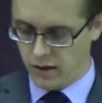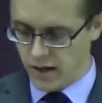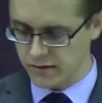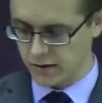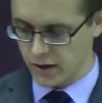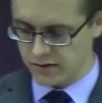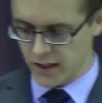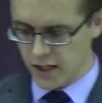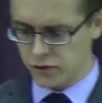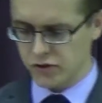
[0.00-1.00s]
It's a, it's
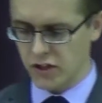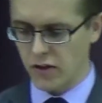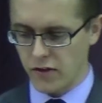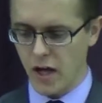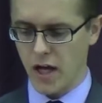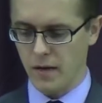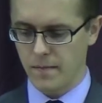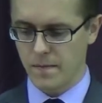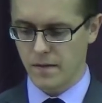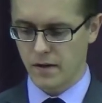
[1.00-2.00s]
an interesting thing,
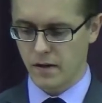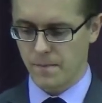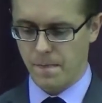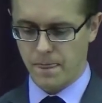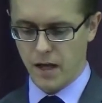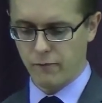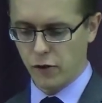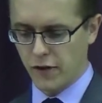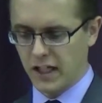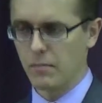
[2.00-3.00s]
if
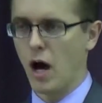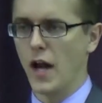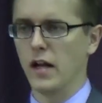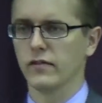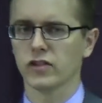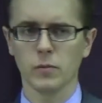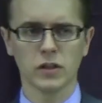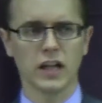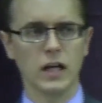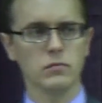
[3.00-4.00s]
we think about it. If
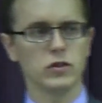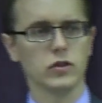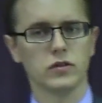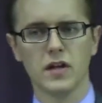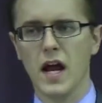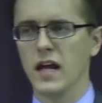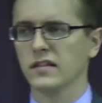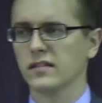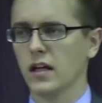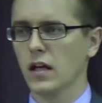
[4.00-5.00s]
someone came to you today
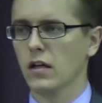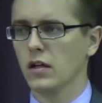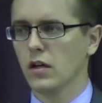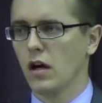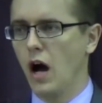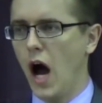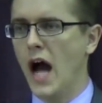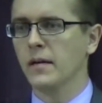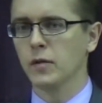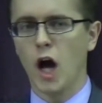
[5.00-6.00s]
and said,
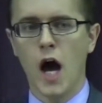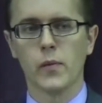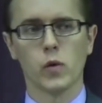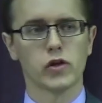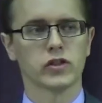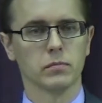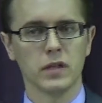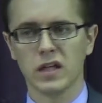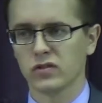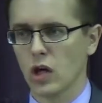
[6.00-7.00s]
"I am God, worship
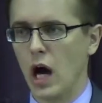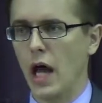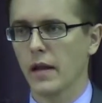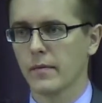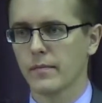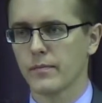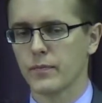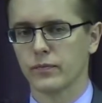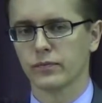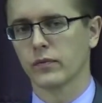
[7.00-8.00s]
me as God,"
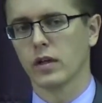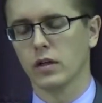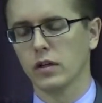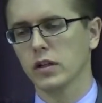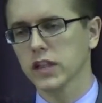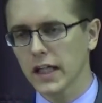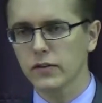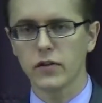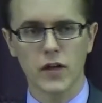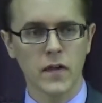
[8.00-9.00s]
you'd
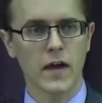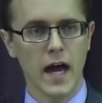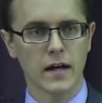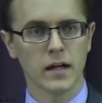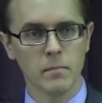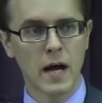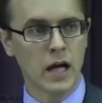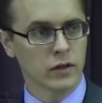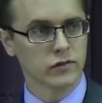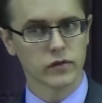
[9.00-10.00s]
likely think they had an
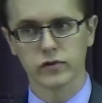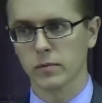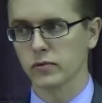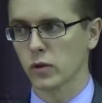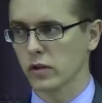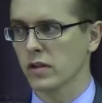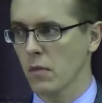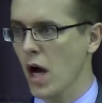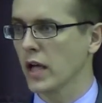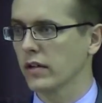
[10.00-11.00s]
imbalance of some sort in the
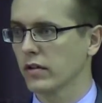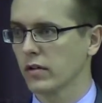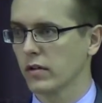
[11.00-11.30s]
mind.